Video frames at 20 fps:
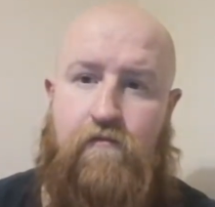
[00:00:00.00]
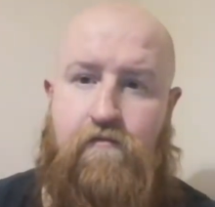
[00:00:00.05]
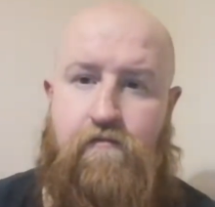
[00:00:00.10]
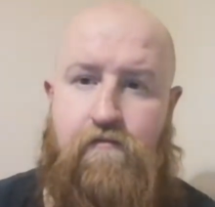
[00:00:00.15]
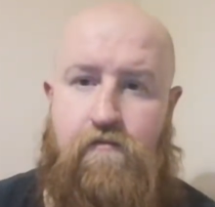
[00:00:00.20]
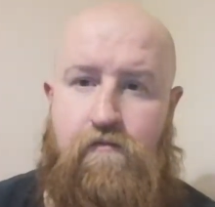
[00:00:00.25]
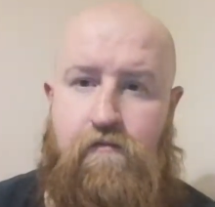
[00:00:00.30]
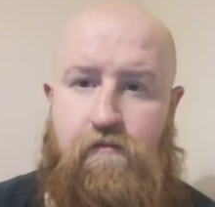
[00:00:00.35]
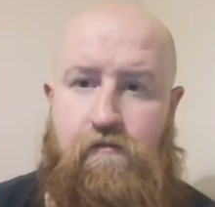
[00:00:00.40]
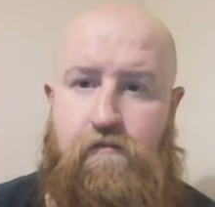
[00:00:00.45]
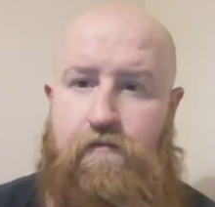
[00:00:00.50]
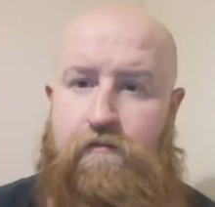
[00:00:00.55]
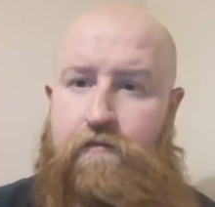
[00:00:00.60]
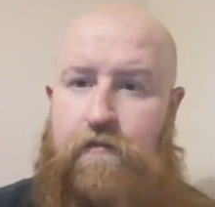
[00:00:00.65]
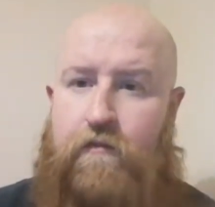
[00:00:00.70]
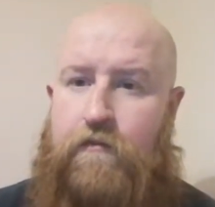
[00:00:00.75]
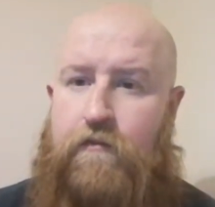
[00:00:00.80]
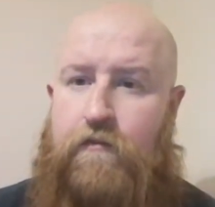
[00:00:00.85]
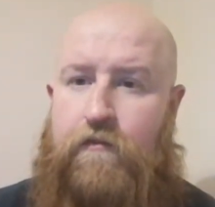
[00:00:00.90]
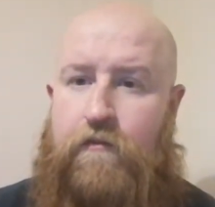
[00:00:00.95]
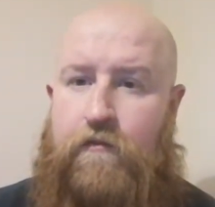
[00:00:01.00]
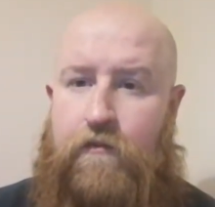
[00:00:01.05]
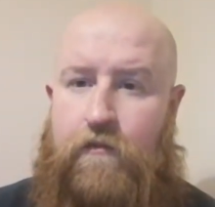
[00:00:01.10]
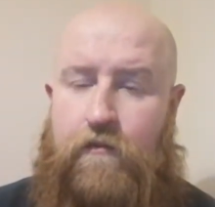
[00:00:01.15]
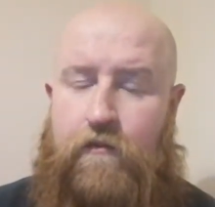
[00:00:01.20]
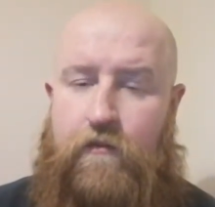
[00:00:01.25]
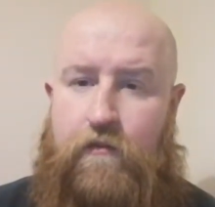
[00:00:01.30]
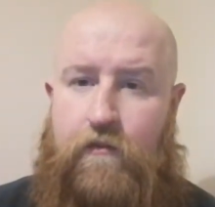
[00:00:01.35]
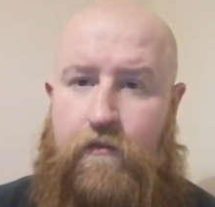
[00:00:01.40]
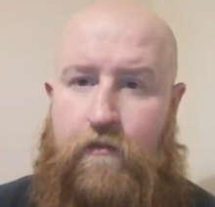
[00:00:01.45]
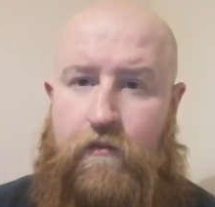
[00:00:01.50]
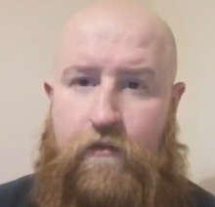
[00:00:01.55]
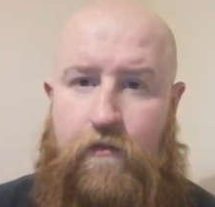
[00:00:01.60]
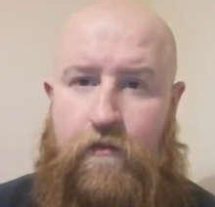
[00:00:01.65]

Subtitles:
[no speech]